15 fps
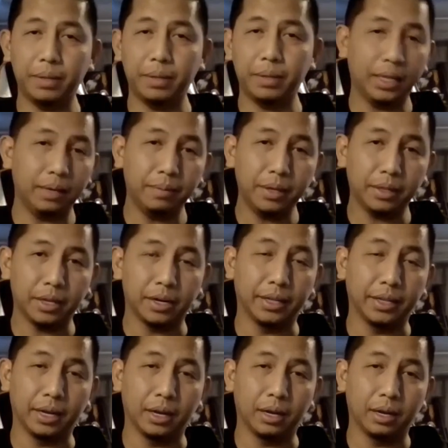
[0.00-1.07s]
living there in
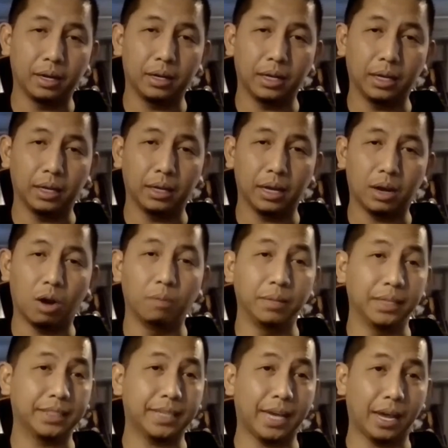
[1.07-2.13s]
a
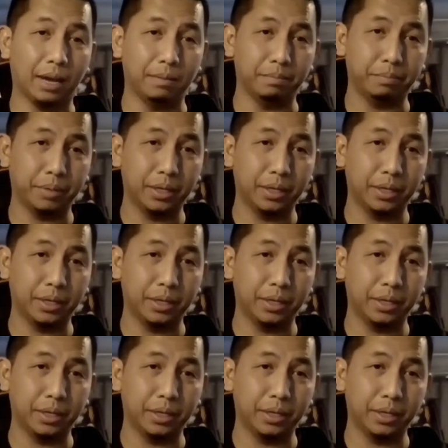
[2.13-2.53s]
homeless camp